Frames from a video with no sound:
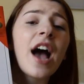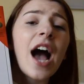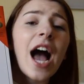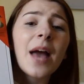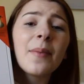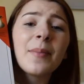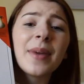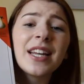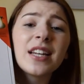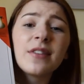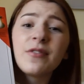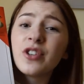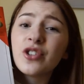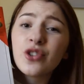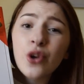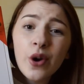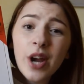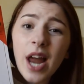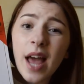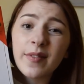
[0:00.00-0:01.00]
I mean, if you
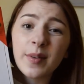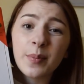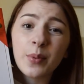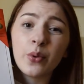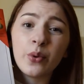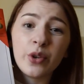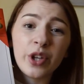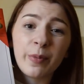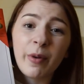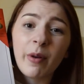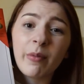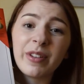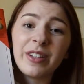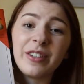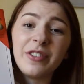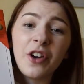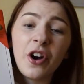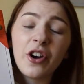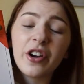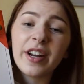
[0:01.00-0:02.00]
don't have a pool, you're probably
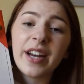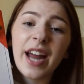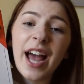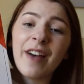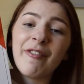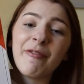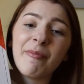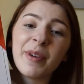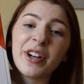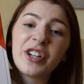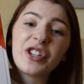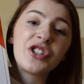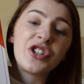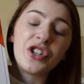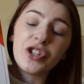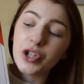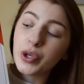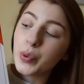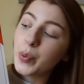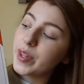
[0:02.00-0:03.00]
not going to have much
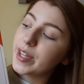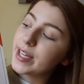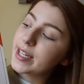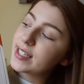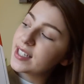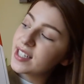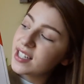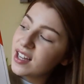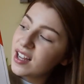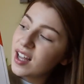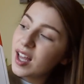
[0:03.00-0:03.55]
to do with it.